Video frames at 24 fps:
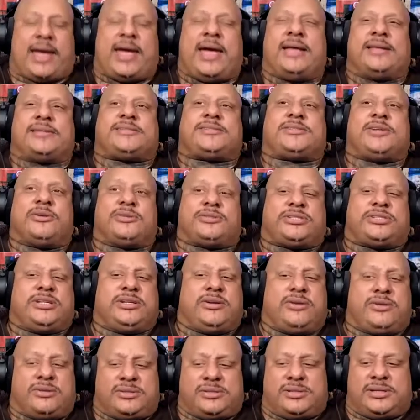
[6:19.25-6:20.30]
and so she
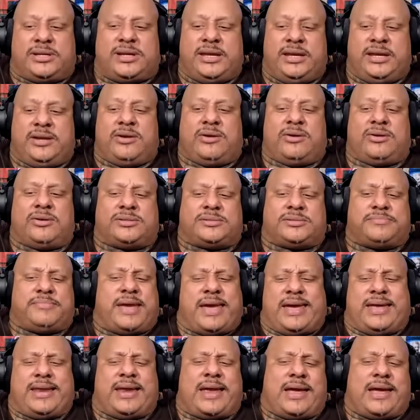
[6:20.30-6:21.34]
goes. He goes,
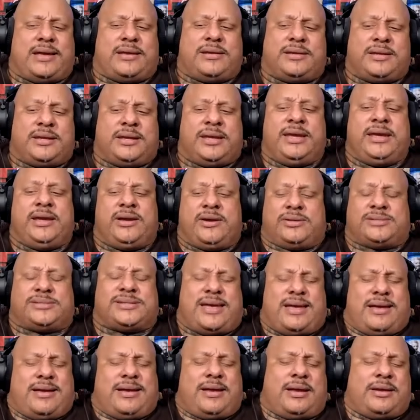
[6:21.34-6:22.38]
man. I he goes.
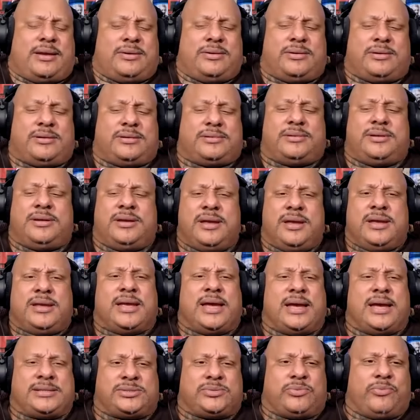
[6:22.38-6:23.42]
I, I don't know.
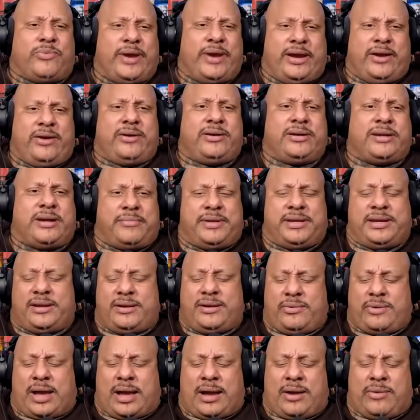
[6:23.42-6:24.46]
That's weird. I mean,
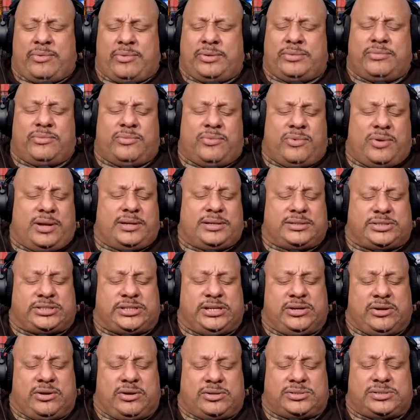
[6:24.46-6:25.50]
I, I wouldn't want.
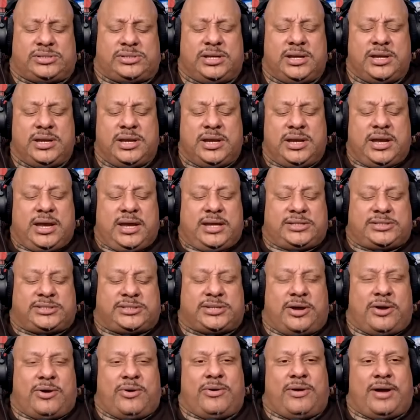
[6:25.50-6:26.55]
She goes.
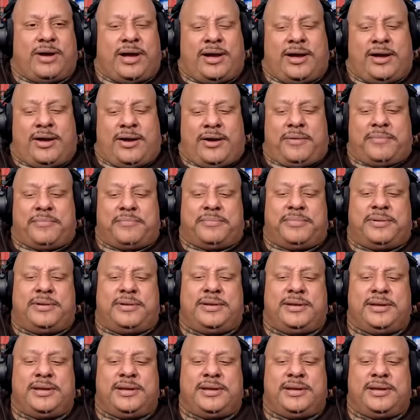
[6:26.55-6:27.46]
So um,